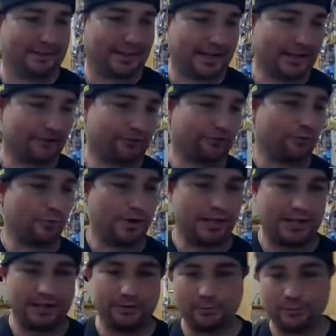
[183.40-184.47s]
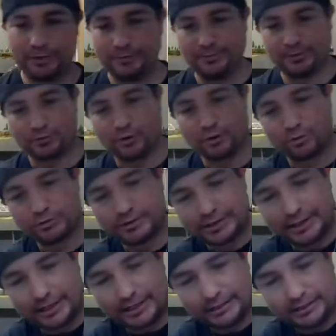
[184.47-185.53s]
that's the way we've been rolling
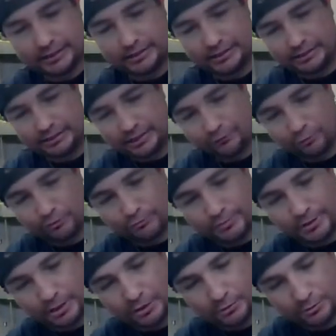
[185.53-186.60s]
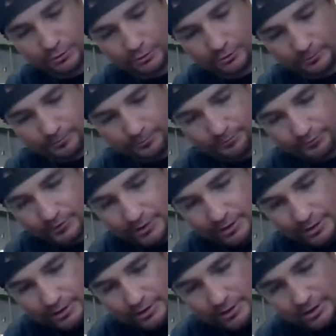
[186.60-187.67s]
lately. That's what's been going
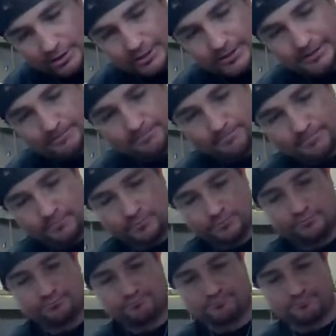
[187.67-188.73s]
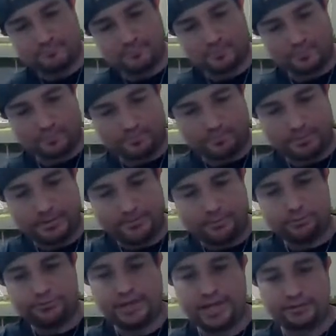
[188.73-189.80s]
on.
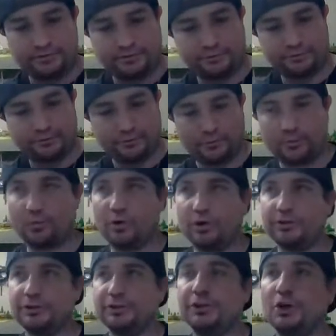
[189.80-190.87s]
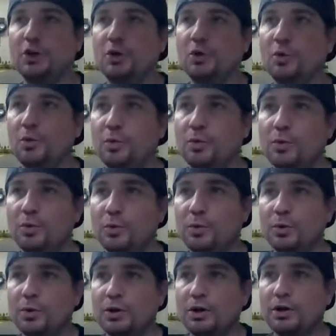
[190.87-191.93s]
People that want to know
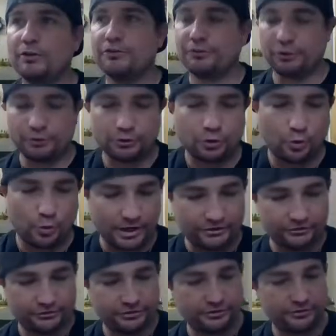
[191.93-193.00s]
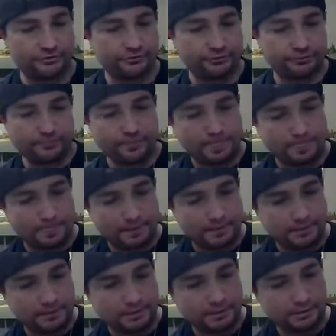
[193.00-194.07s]
certain questions,
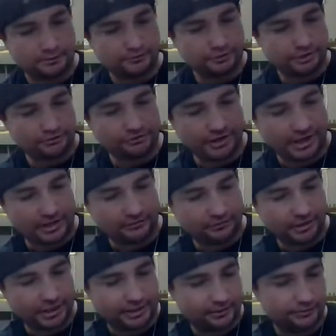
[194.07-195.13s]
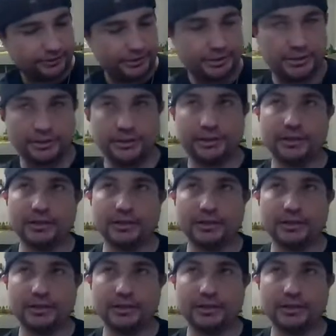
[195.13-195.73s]
such as like the